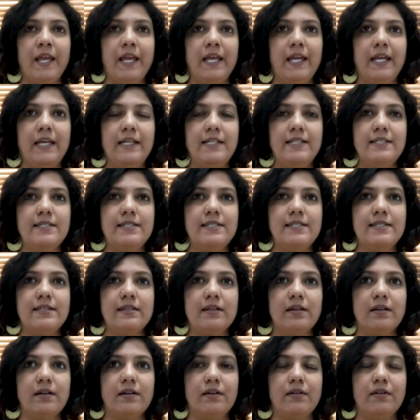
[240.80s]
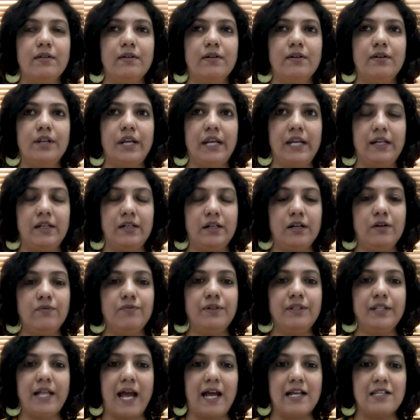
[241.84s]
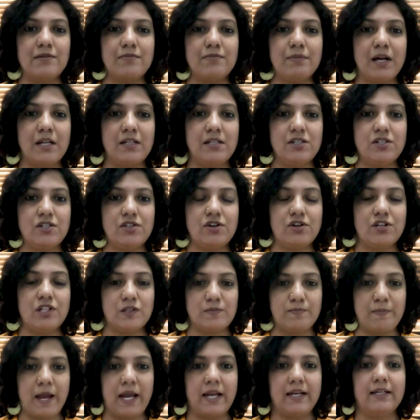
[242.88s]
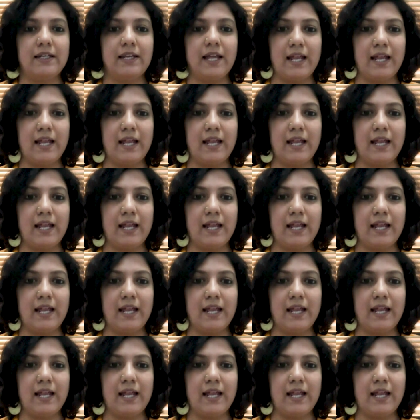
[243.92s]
is treated with as much respect